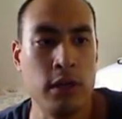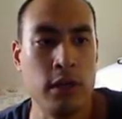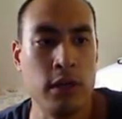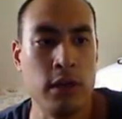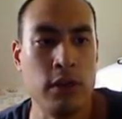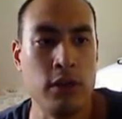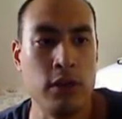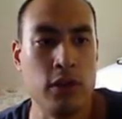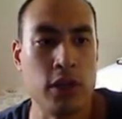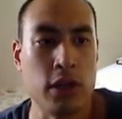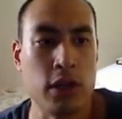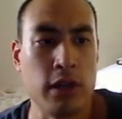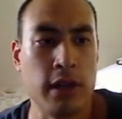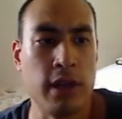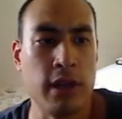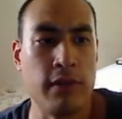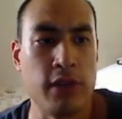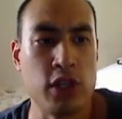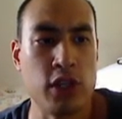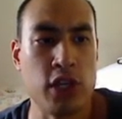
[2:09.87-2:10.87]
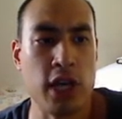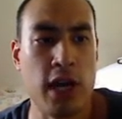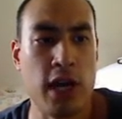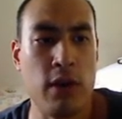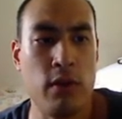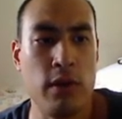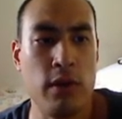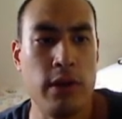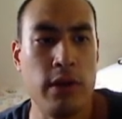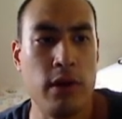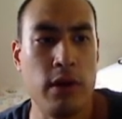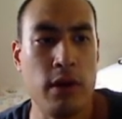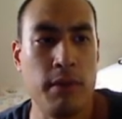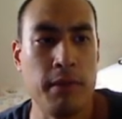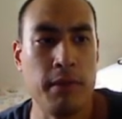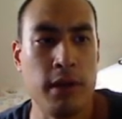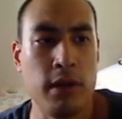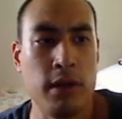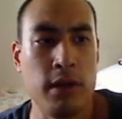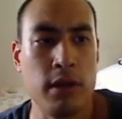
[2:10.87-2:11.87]
You generally have a chat window up
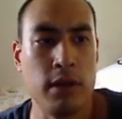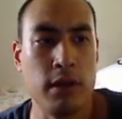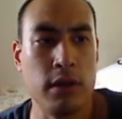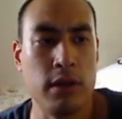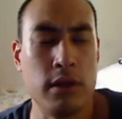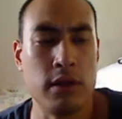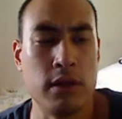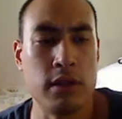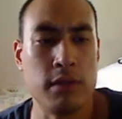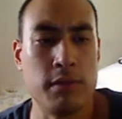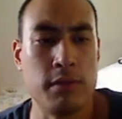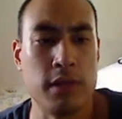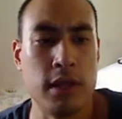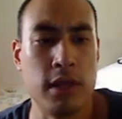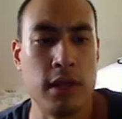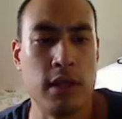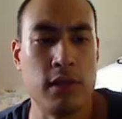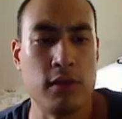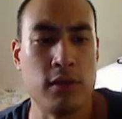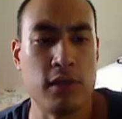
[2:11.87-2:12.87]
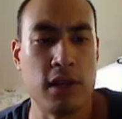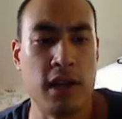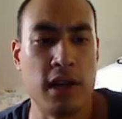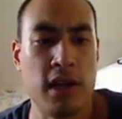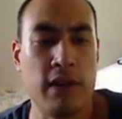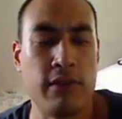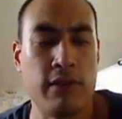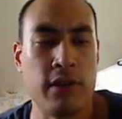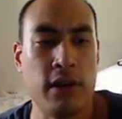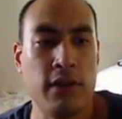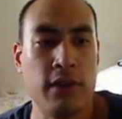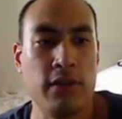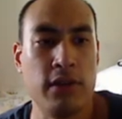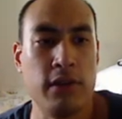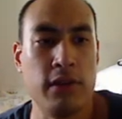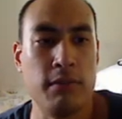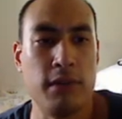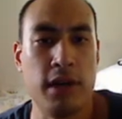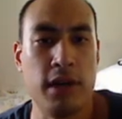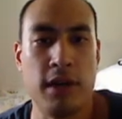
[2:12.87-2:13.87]
here and some settings, which I have
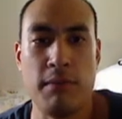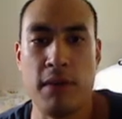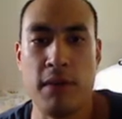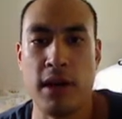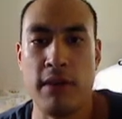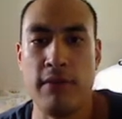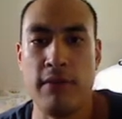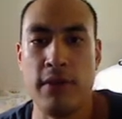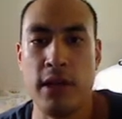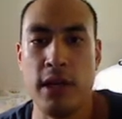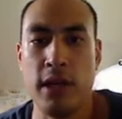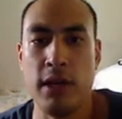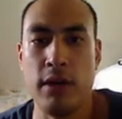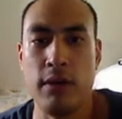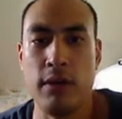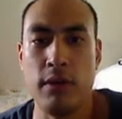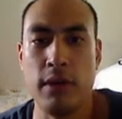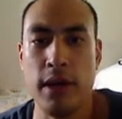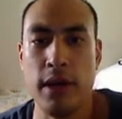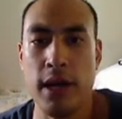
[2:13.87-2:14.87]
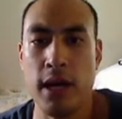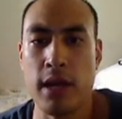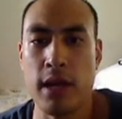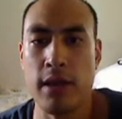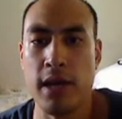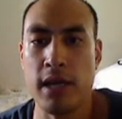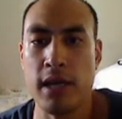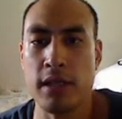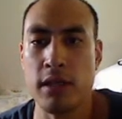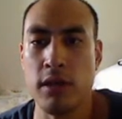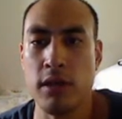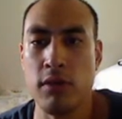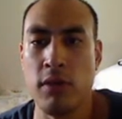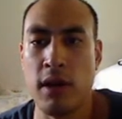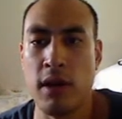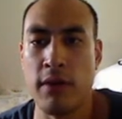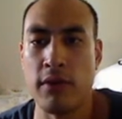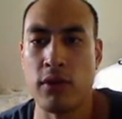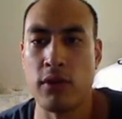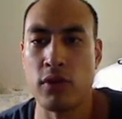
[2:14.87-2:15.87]
covered by my video. And lastly, you
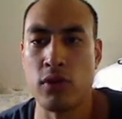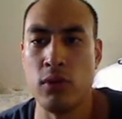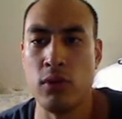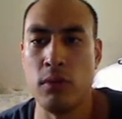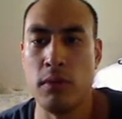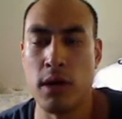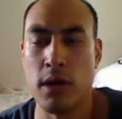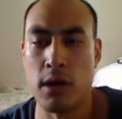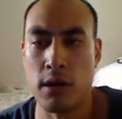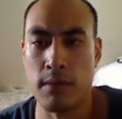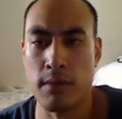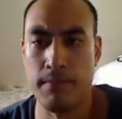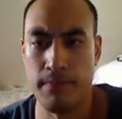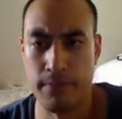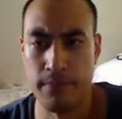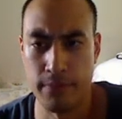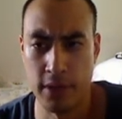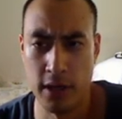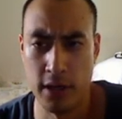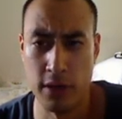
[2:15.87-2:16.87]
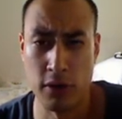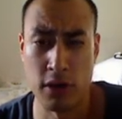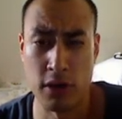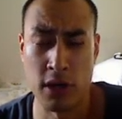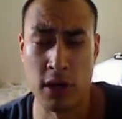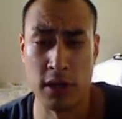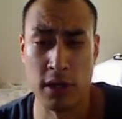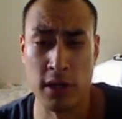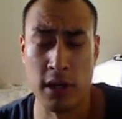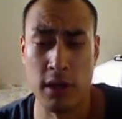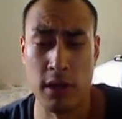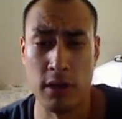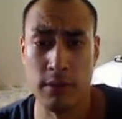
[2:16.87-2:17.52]
have your toolbar and your cartel